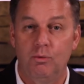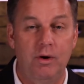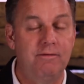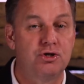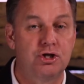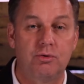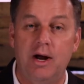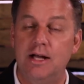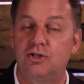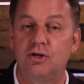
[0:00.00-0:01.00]
We've
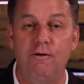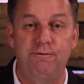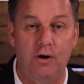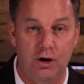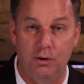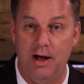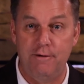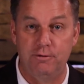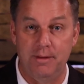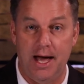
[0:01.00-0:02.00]
strayed so far away
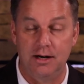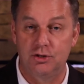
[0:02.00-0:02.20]
from that.